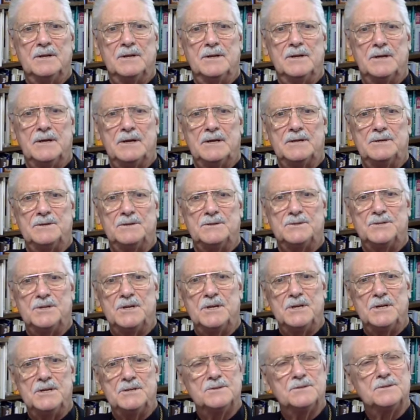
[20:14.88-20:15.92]
and
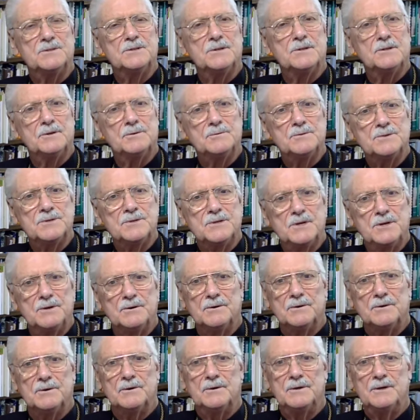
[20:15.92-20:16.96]
disease until it was
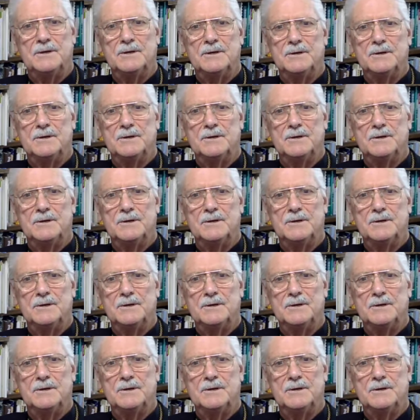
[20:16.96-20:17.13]
cured,